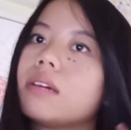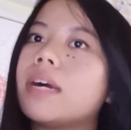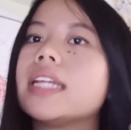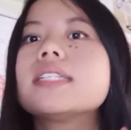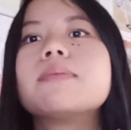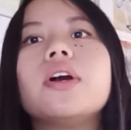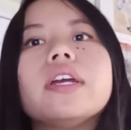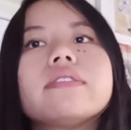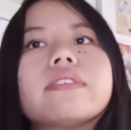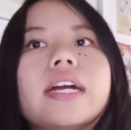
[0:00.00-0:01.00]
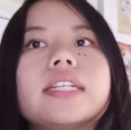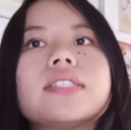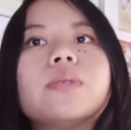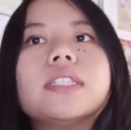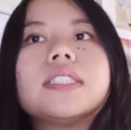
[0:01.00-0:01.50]
By this point,
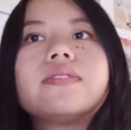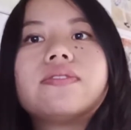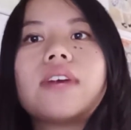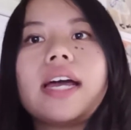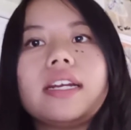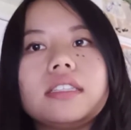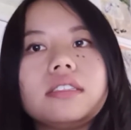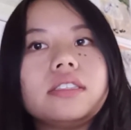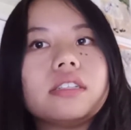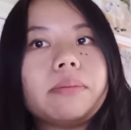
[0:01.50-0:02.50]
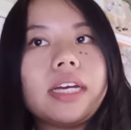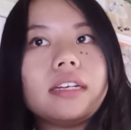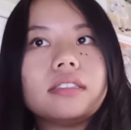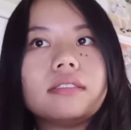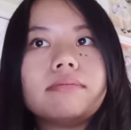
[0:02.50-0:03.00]
France was fighting
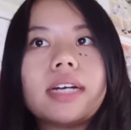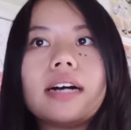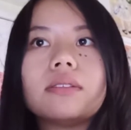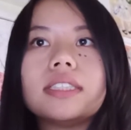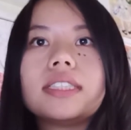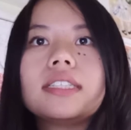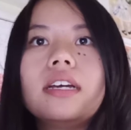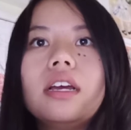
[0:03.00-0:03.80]
European powers,